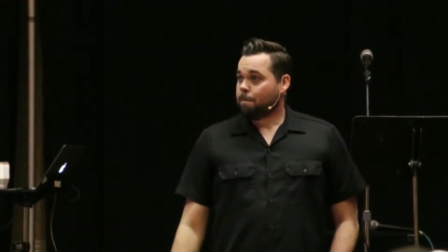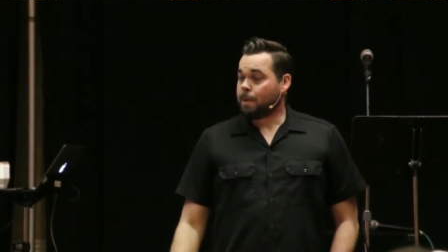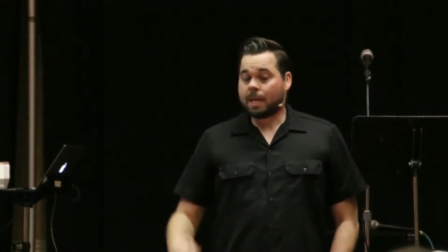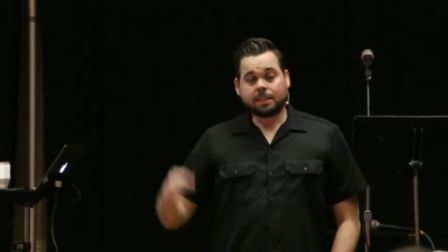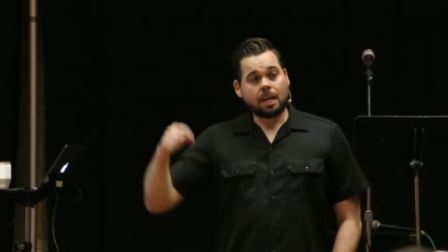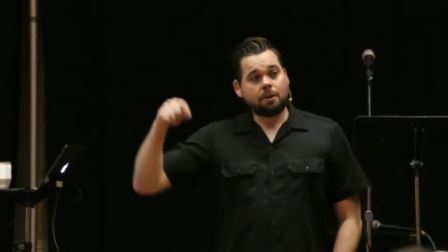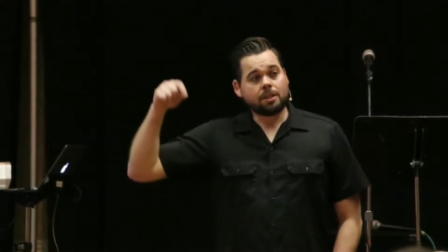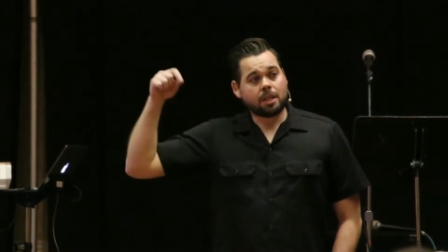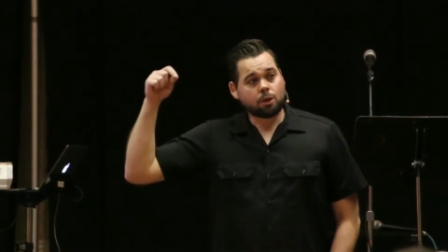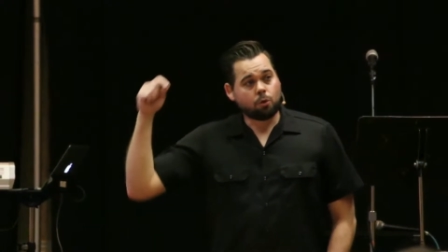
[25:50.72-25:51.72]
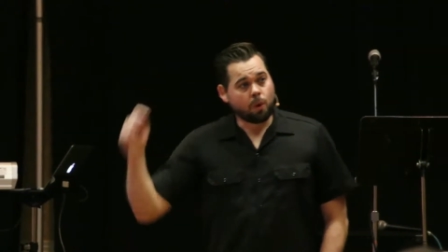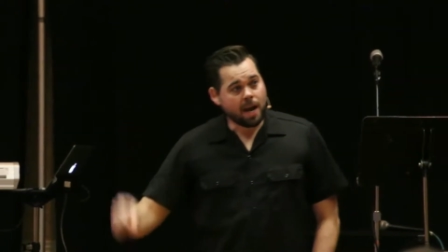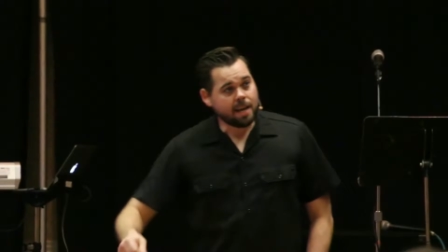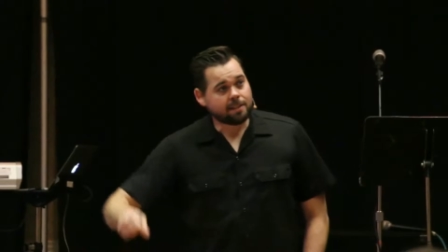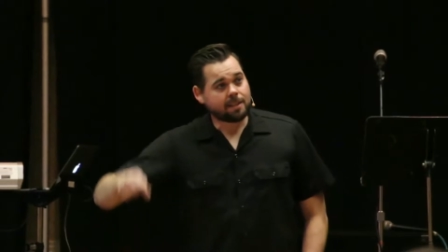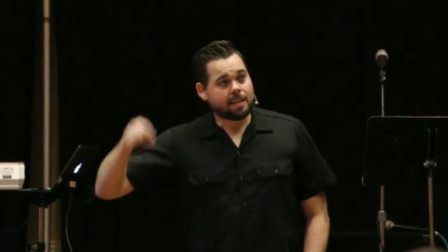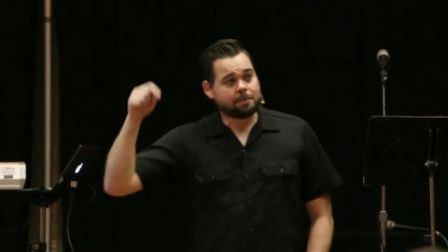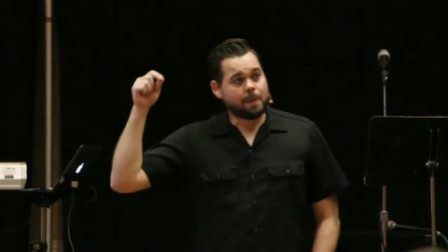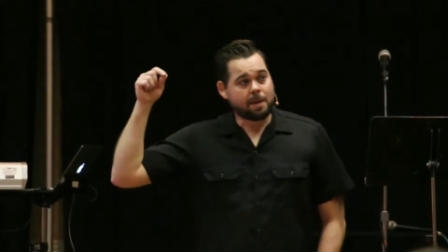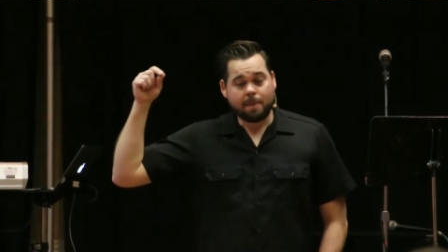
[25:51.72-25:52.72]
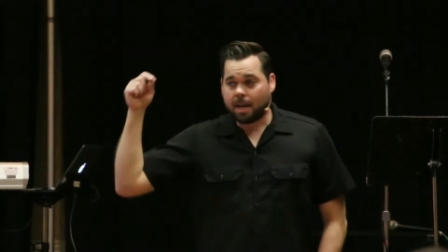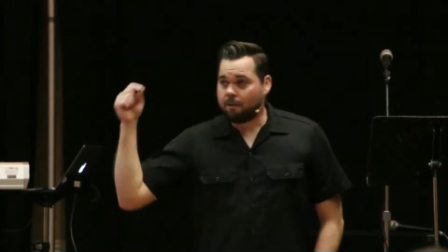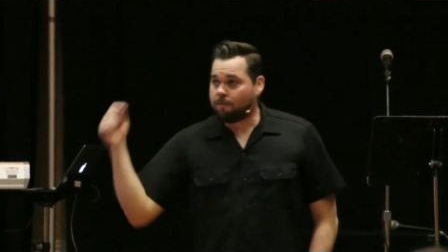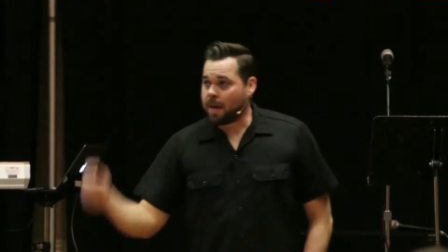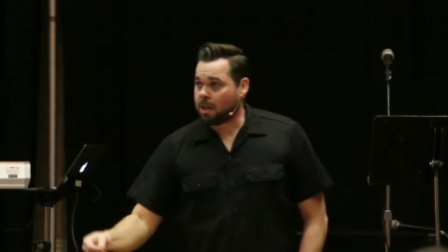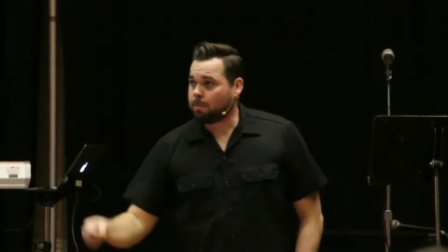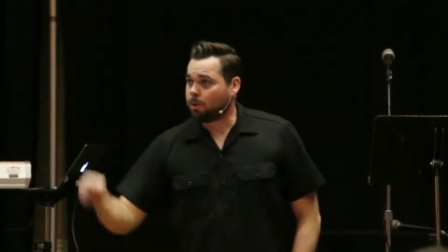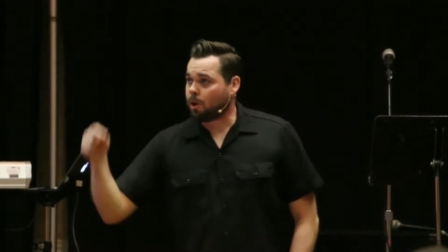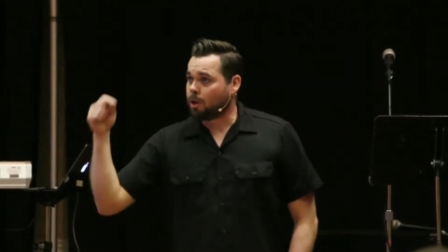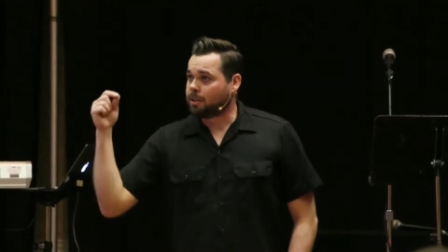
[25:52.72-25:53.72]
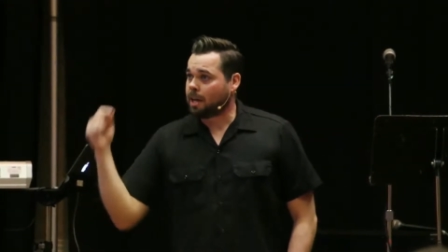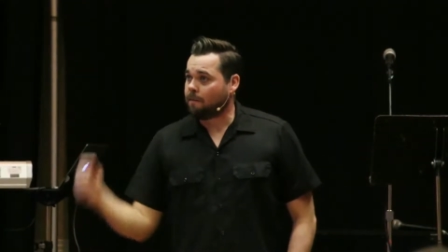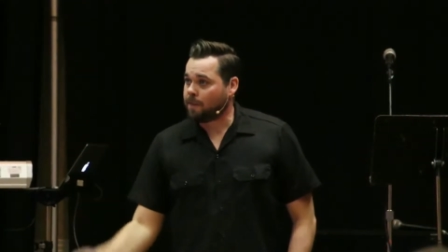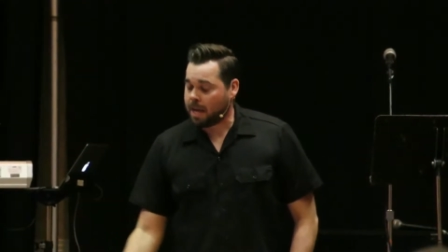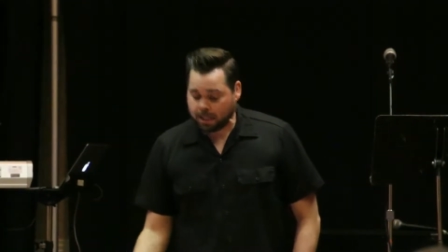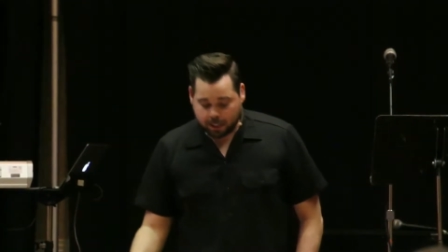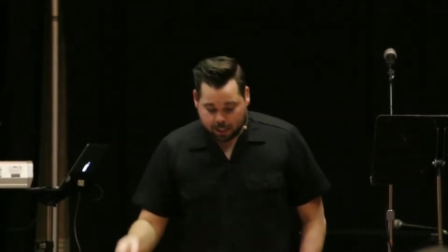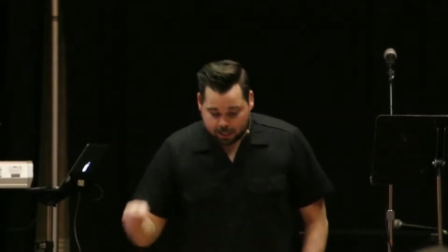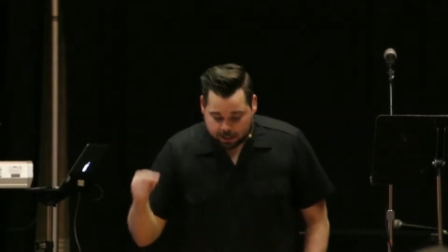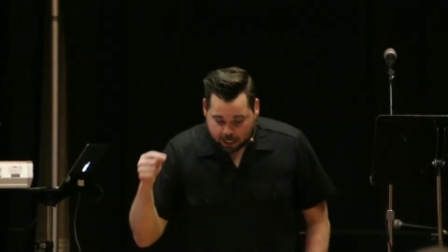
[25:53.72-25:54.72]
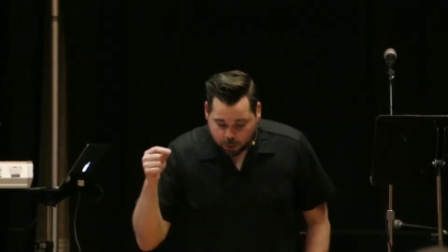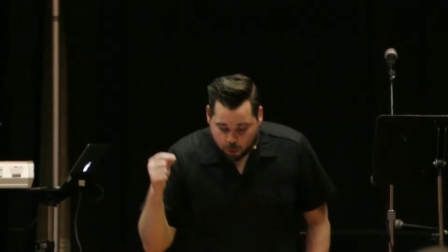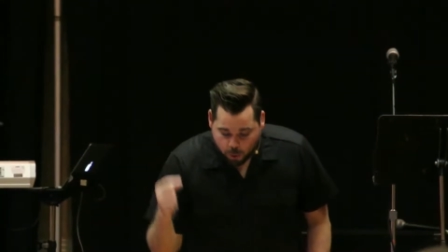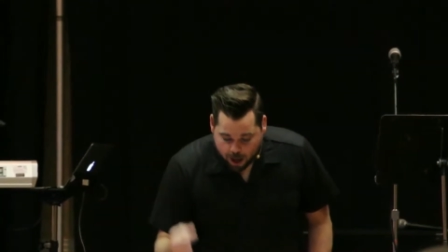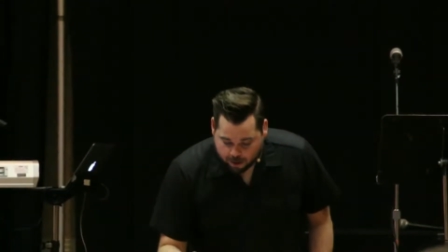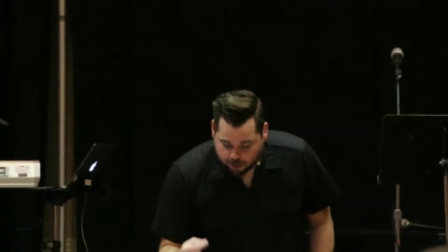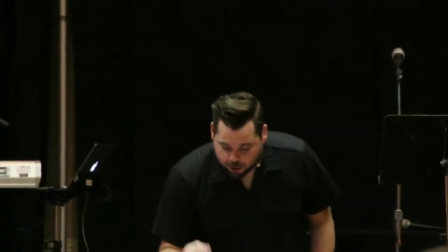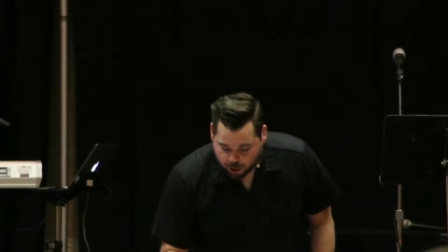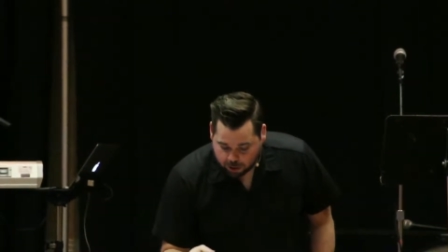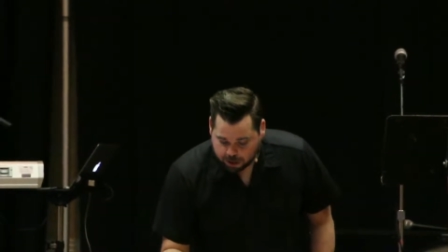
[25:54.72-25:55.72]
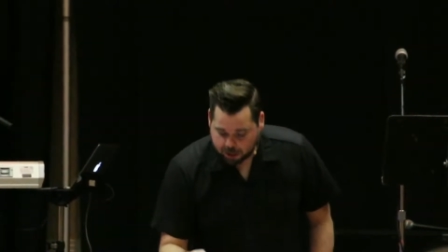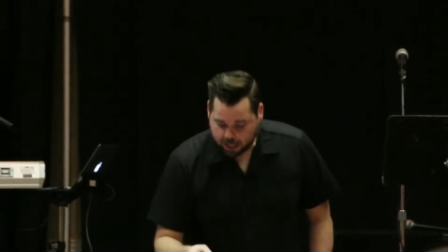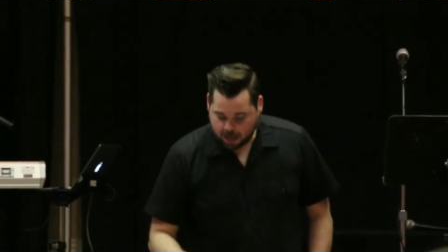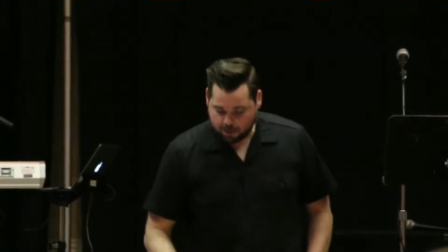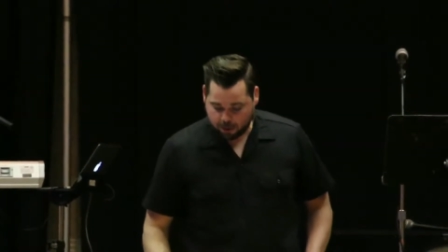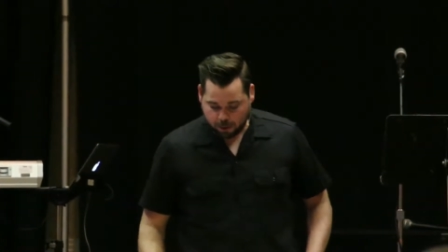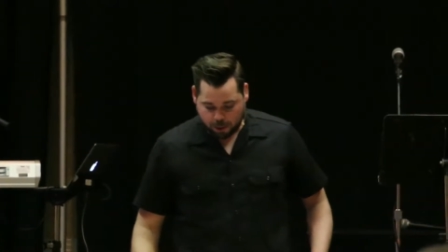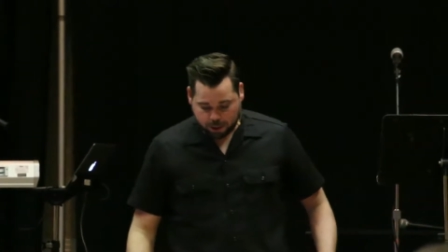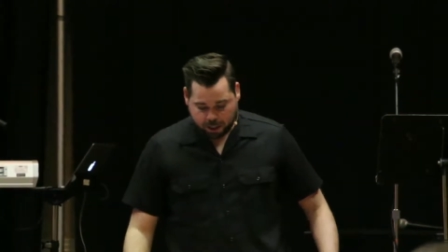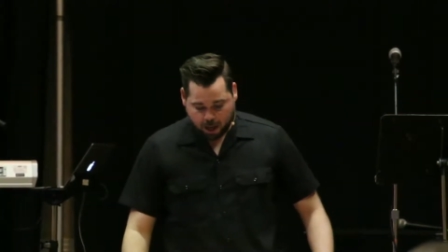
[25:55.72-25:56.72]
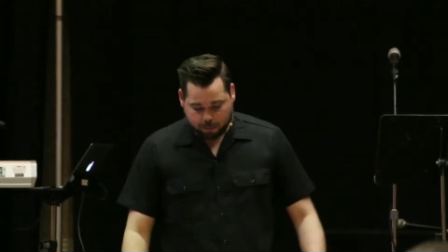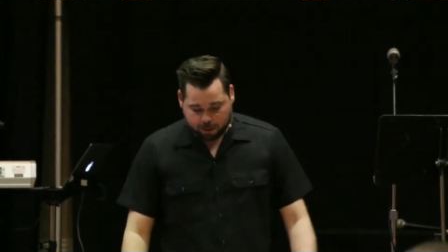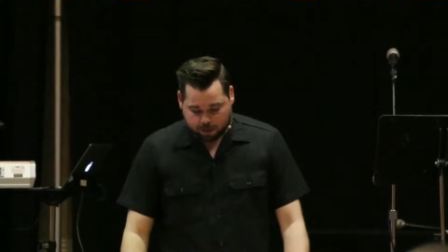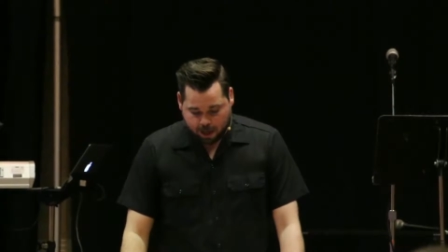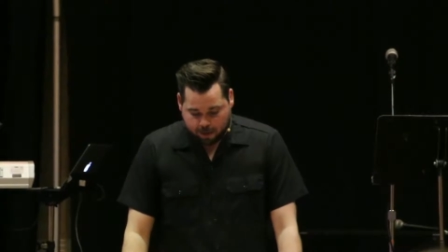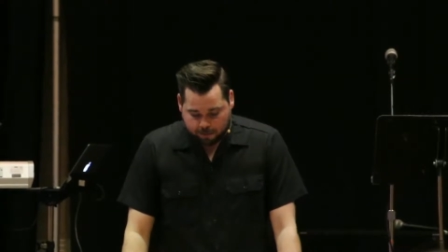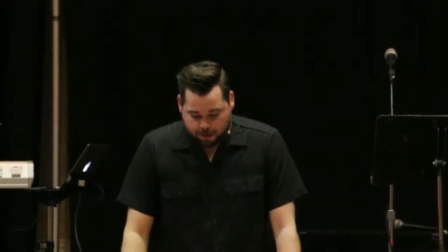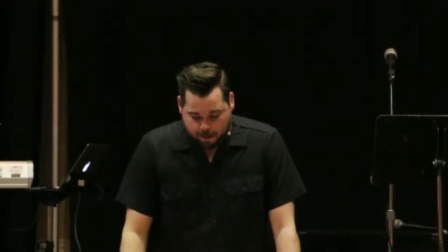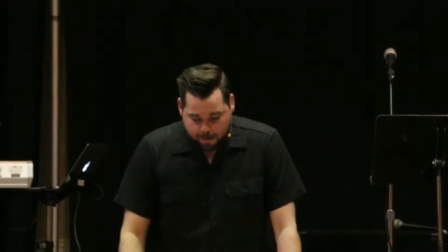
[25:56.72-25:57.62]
Because there is a grace that's been made available called salvation, and it says, Whoever calls on the name of the Lord shall be saved.